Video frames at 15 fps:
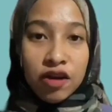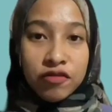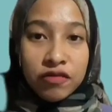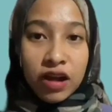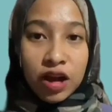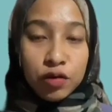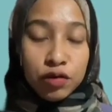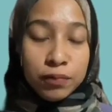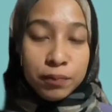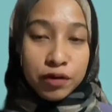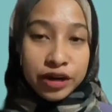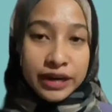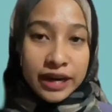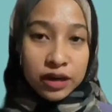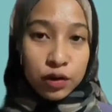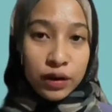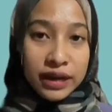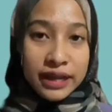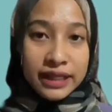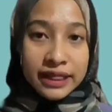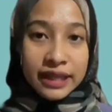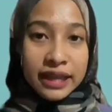of our product
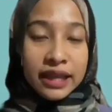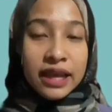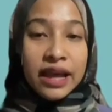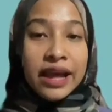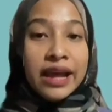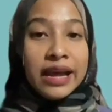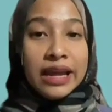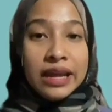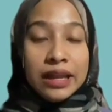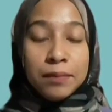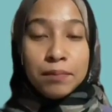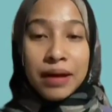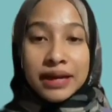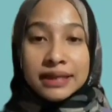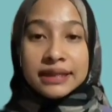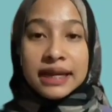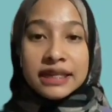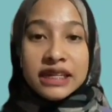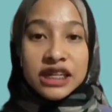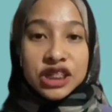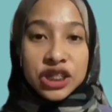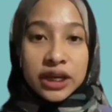quality, in my
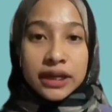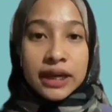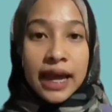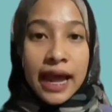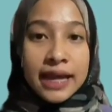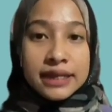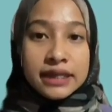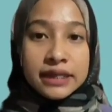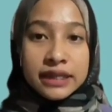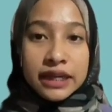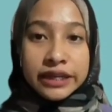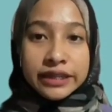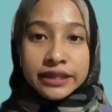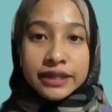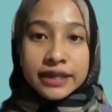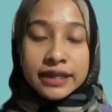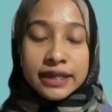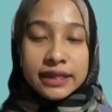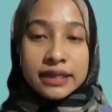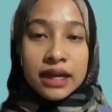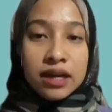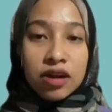suggestion, exchange the
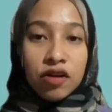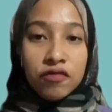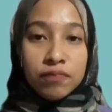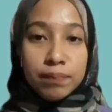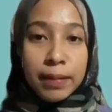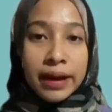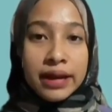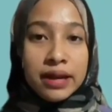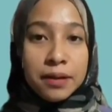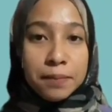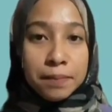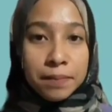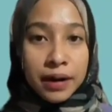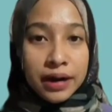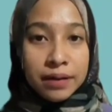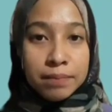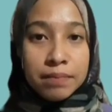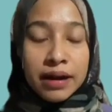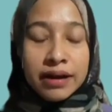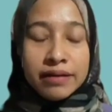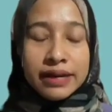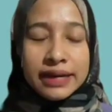design of pylon part
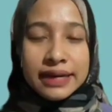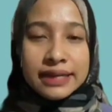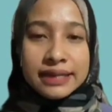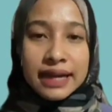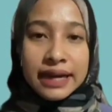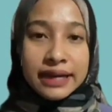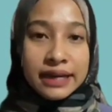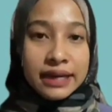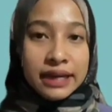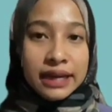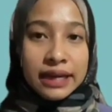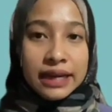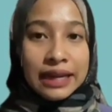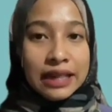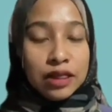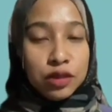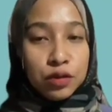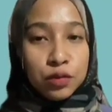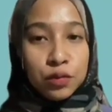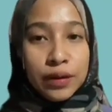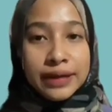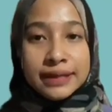by redesigning it
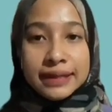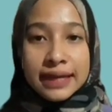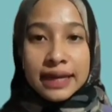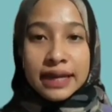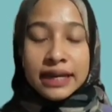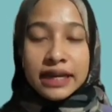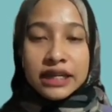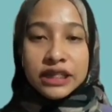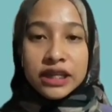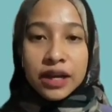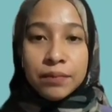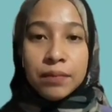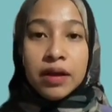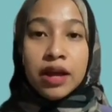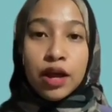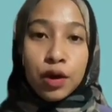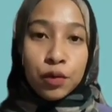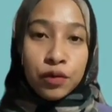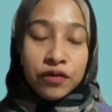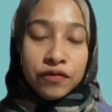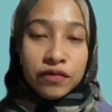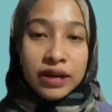into one cylinder shape
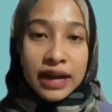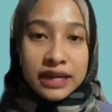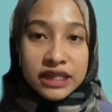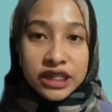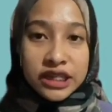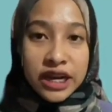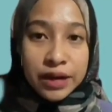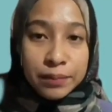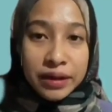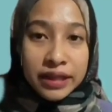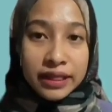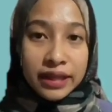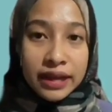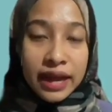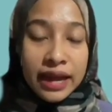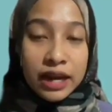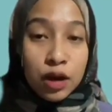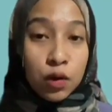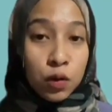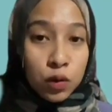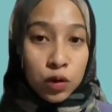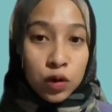with larger diameter and
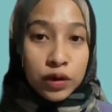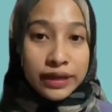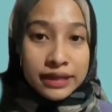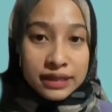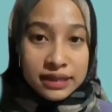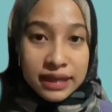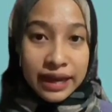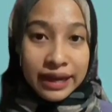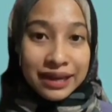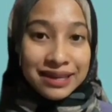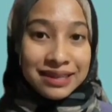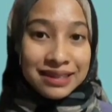hollow inside.